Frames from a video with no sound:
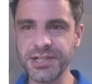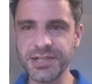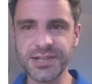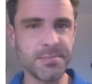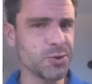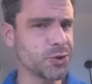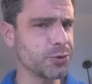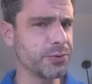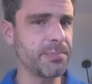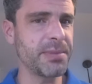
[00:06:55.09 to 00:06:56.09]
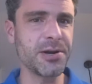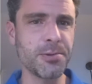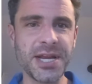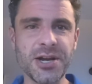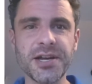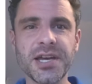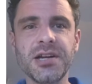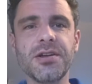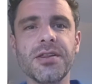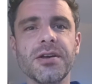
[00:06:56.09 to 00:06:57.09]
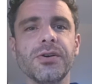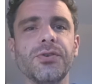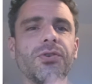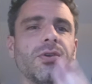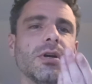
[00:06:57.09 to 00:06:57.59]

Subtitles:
symbol, we may or may not get into those.